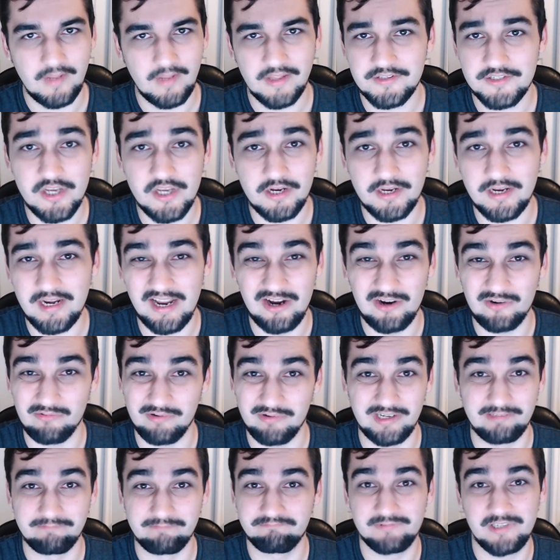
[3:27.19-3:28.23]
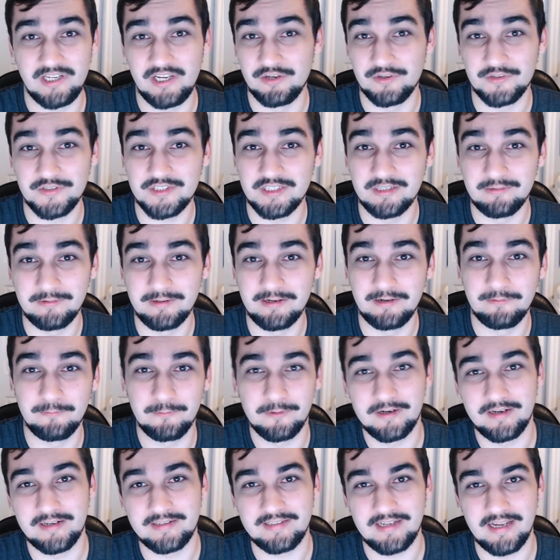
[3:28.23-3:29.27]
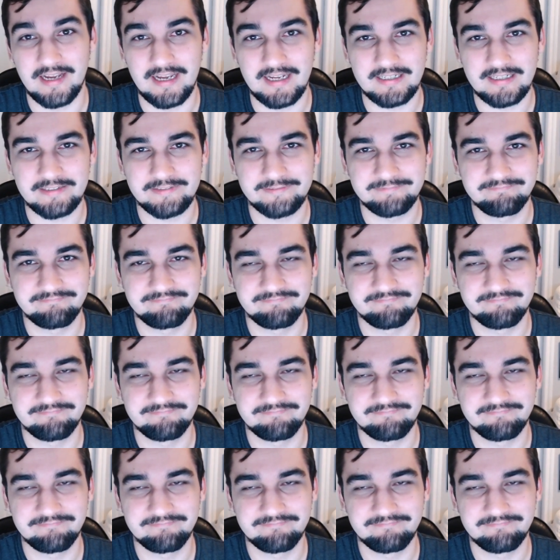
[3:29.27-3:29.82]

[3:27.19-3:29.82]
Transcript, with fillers: It's not gonna outright kill someone in one attack.